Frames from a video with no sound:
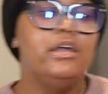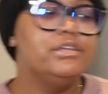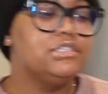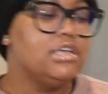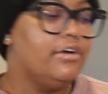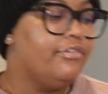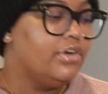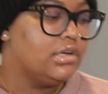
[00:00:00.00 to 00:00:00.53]

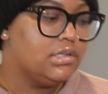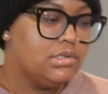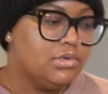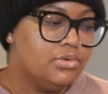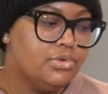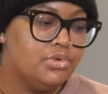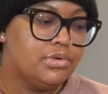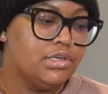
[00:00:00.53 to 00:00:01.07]
So for
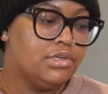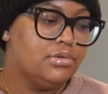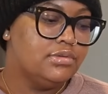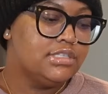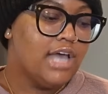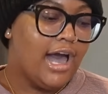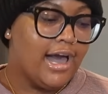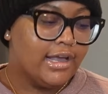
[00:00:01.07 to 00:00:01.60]
glue, you can
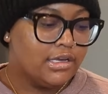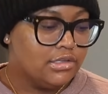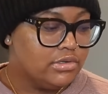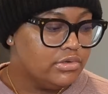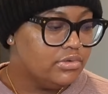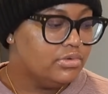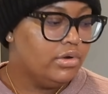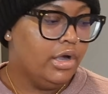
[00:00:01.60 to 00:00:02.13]
use hot
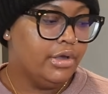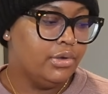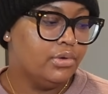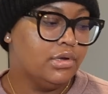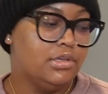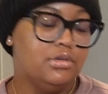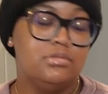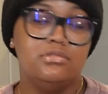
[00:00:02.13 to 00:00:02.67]
glue, you
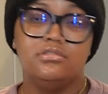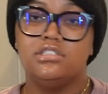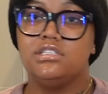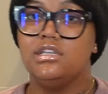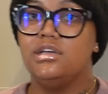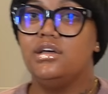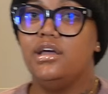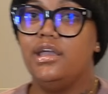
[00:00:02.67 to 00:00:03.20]
can use
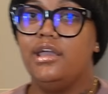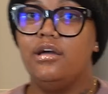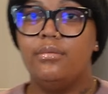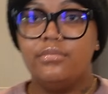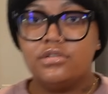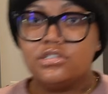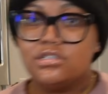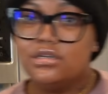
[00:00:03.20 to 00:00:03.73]
the
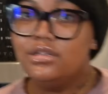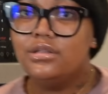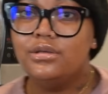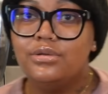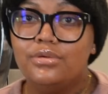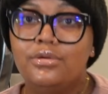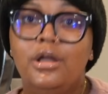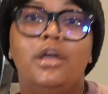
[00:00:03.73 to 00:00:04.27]
Elmer's
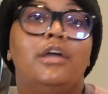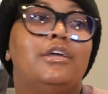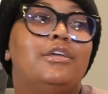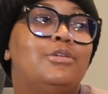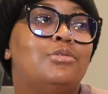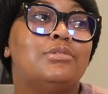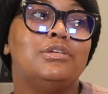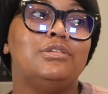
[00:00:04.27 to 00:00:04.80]
glue,
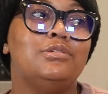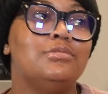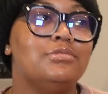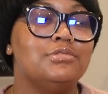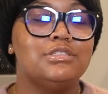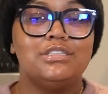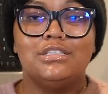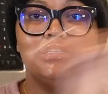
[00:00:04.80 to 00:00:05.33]
you can
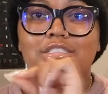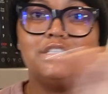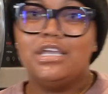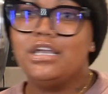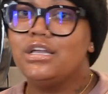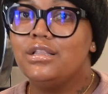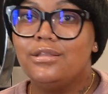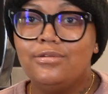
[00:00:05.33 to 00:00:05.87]
use the
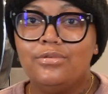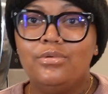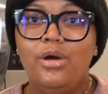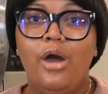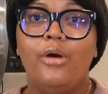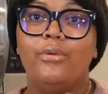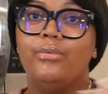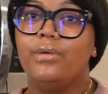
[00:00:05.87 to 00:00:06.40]
stick glue,
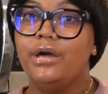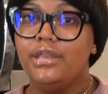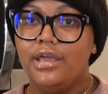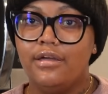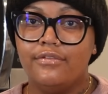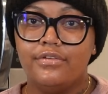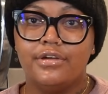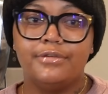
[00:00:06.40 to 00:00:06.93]

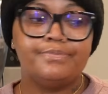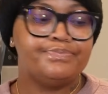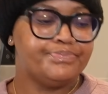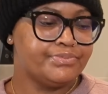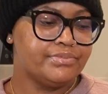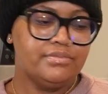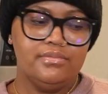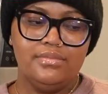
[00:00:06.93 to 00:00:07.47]
whatever.
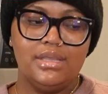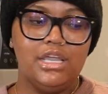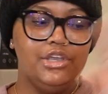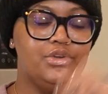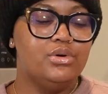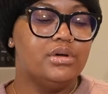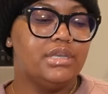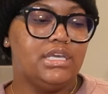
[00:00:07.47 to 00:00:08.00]

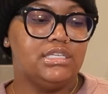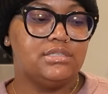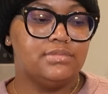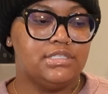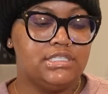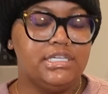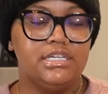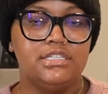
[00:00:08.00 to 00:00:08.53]
You'll need some
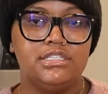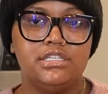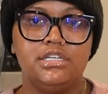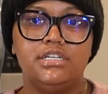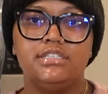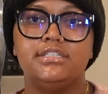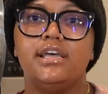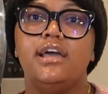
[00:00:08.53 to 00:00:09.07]

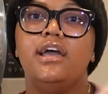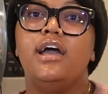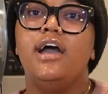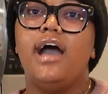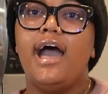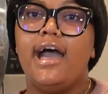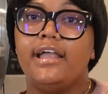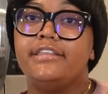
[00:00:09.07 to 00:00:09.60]
scissors.
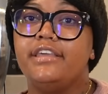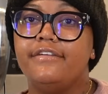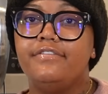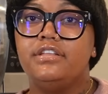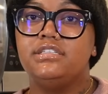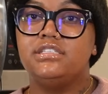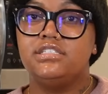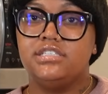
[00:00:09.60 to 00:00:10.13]
I
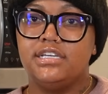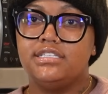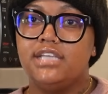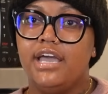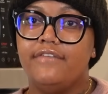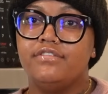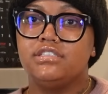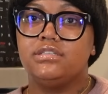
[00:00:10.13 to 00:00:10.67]
definitely suggest
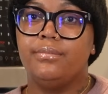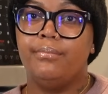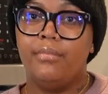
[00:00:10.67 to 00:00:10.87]
having some